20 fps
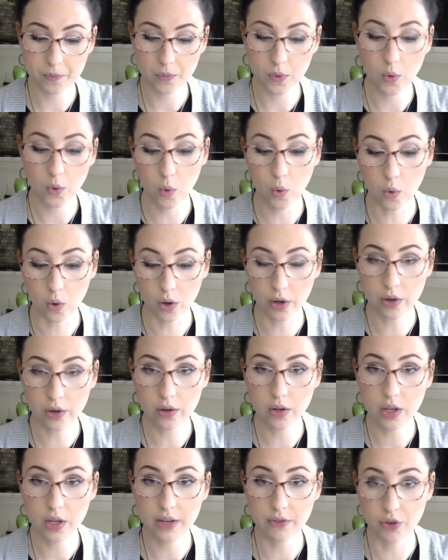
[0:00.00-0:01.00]
Or,
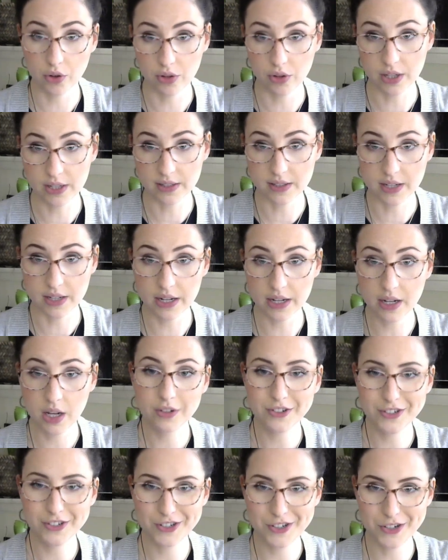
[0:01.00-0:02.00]
if you're on the inside,
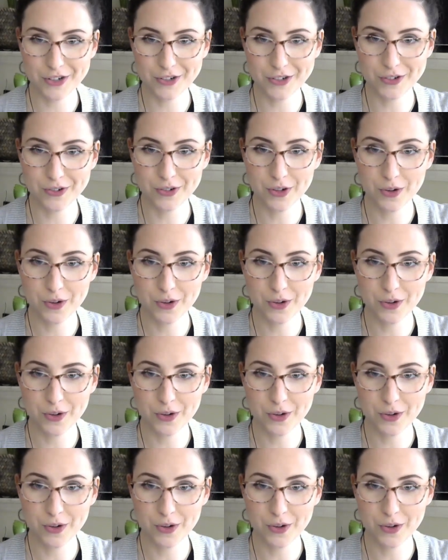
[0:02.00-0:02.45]
2,